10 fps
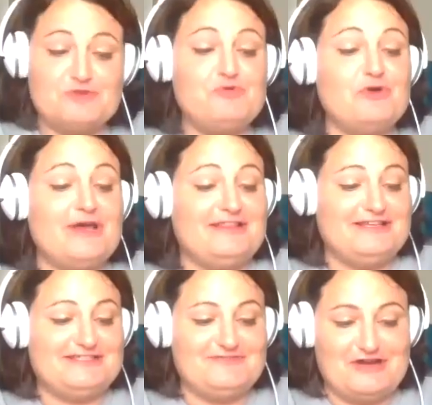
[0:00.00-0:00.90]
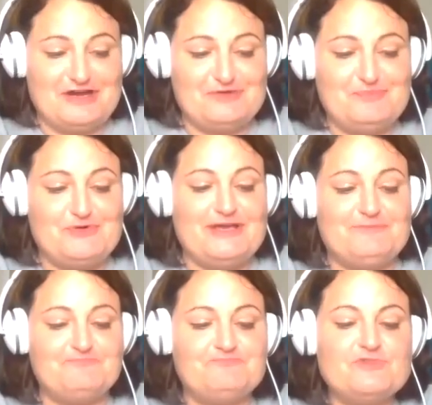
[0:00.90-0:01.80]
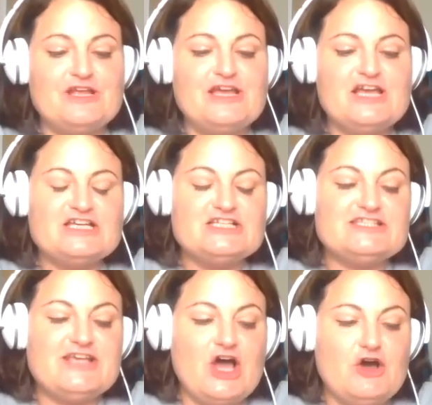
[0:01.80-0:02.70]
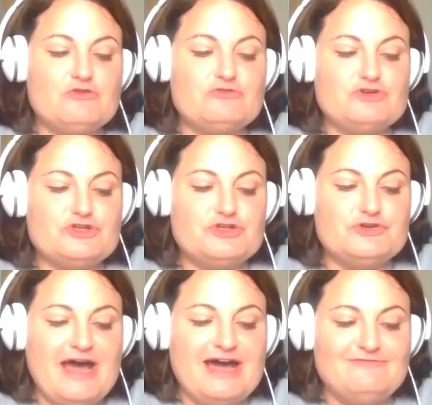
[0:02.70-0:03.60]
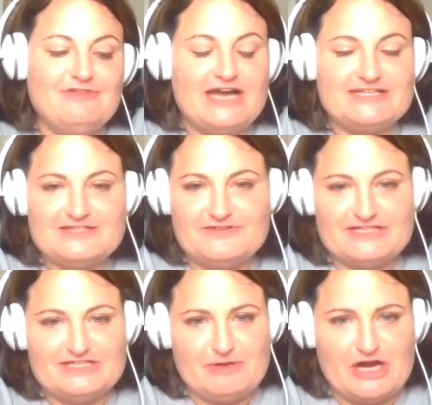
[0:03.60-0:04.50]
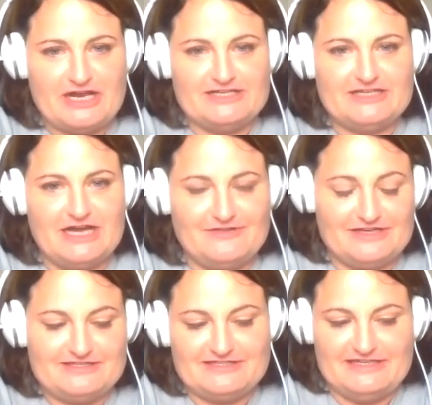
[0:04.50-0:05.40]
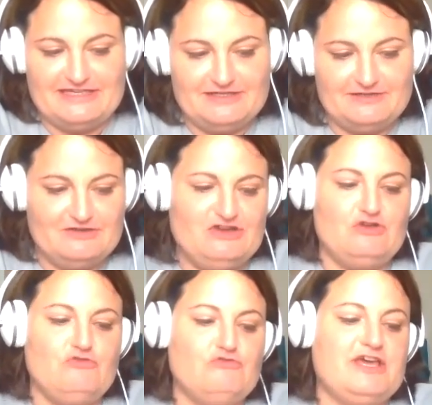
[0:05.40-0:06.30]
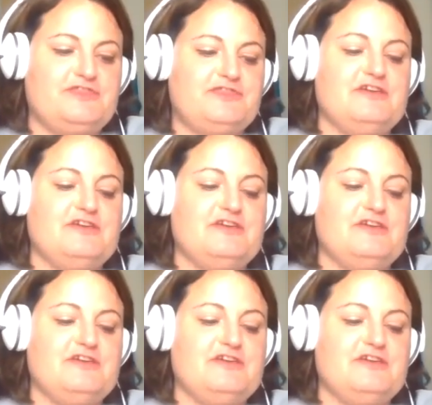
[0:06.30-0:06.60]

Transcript: good point. That's a very good point. So you have lots of experience, obviously, with